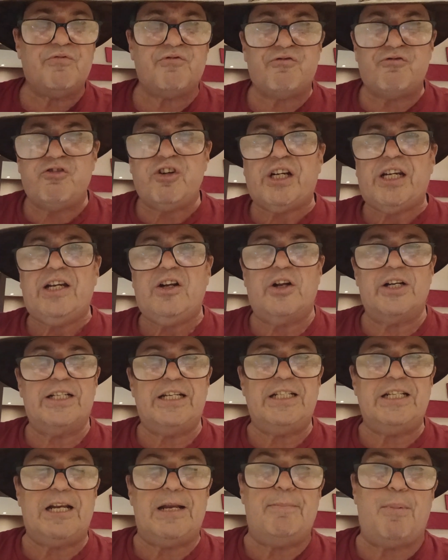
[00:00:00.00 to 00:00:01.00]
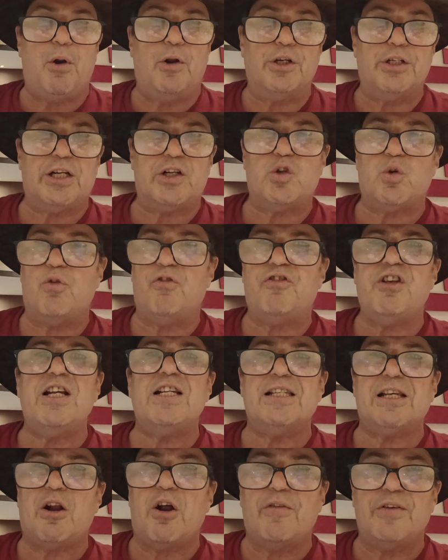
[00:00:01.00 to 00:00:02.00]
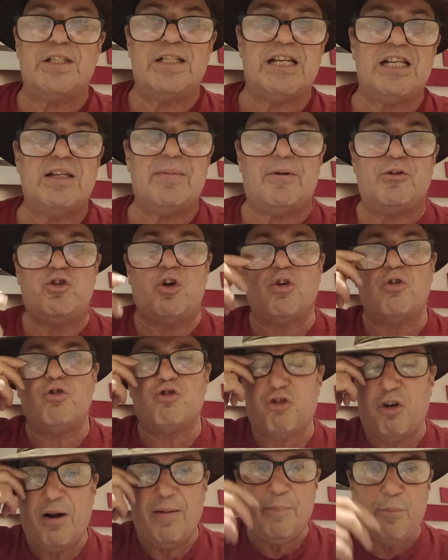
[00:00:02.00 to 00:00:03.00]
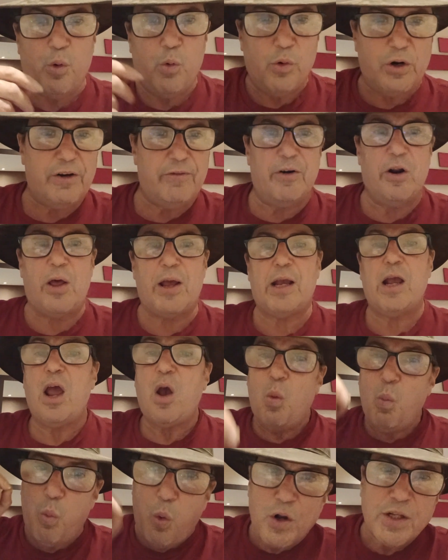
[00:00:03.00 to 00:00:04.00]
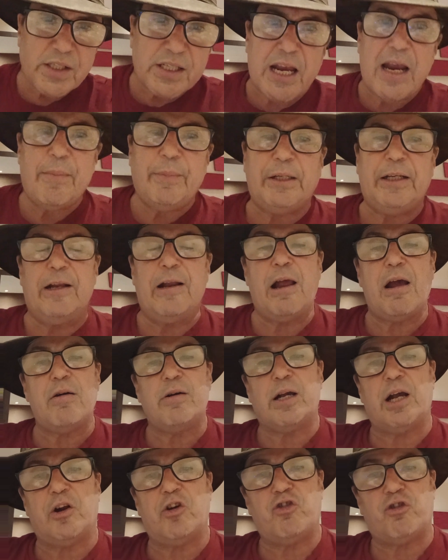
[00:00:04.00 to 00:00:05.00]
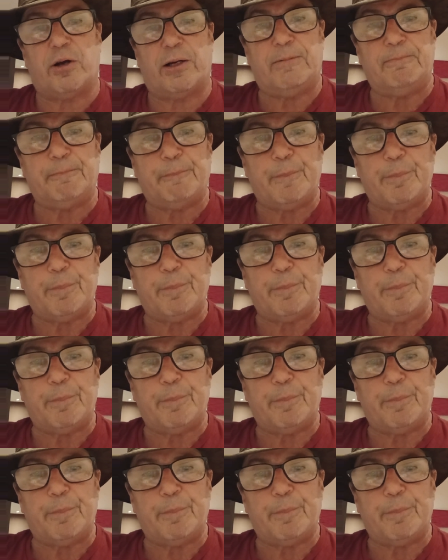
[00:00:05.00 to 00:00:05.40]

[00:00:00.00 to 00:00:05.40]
freaking identity politics or things that are overseas about Donald Trump or whatever, like what's happening in our country.